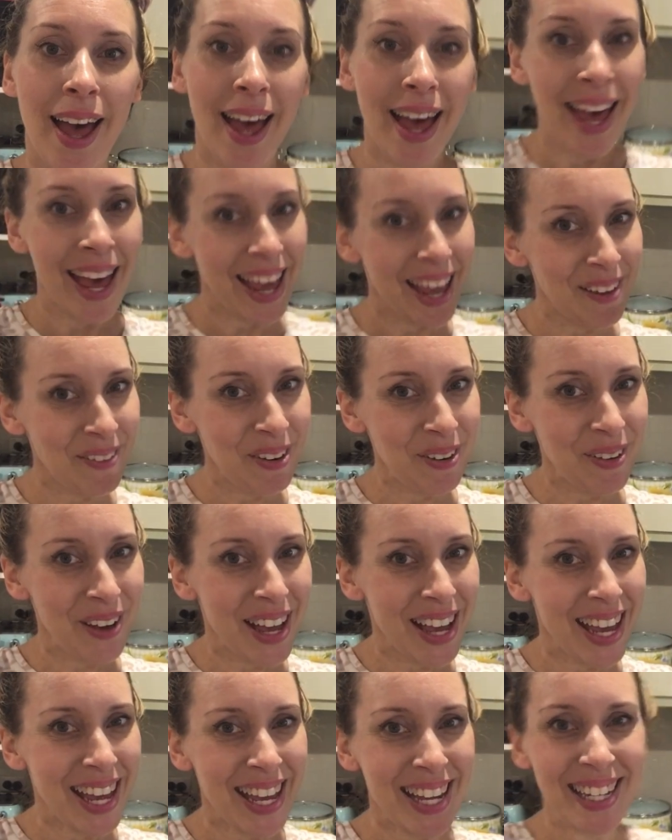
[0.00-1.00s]
Hey
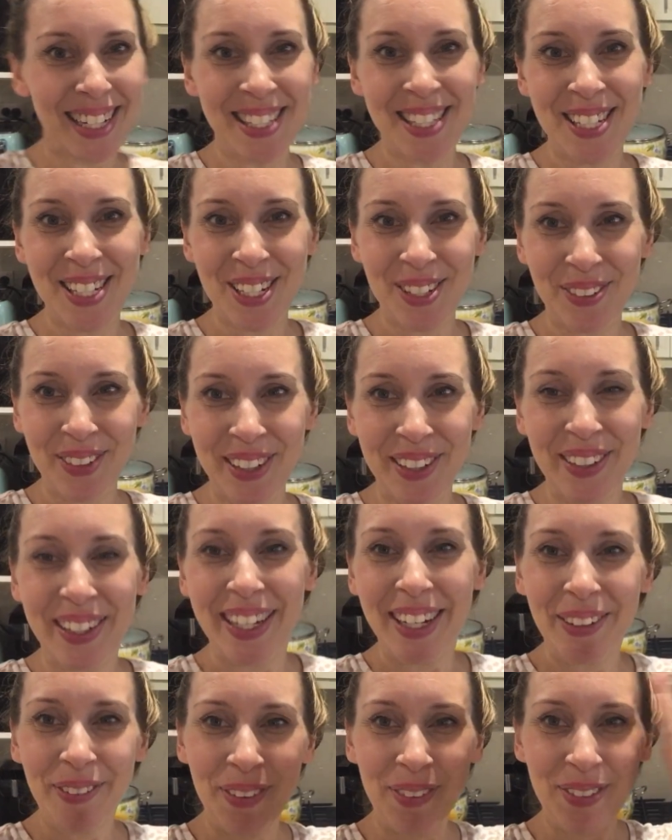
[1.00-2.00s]
everyone, it's Joelle
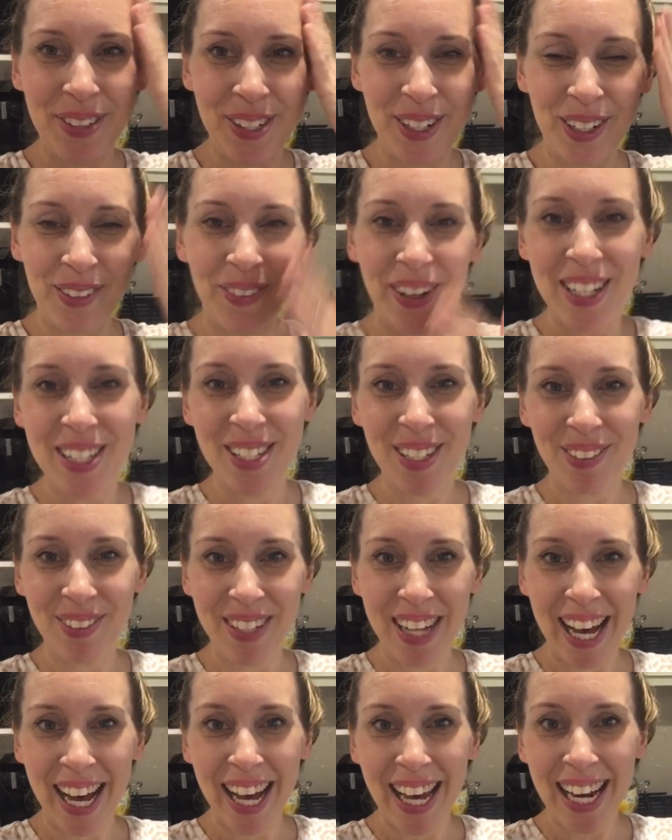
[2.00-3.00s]
here from Strong Mind Soft
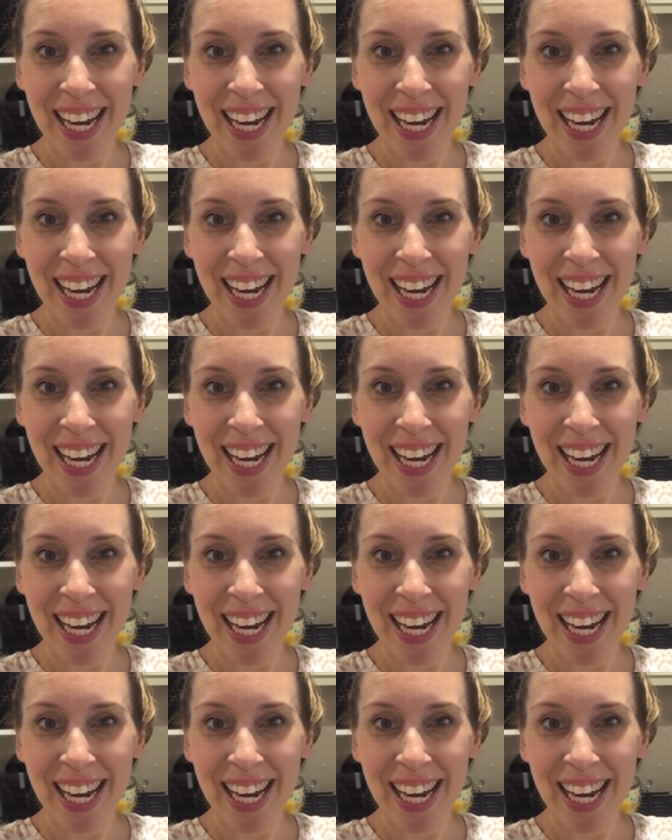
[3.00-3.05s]
Heart,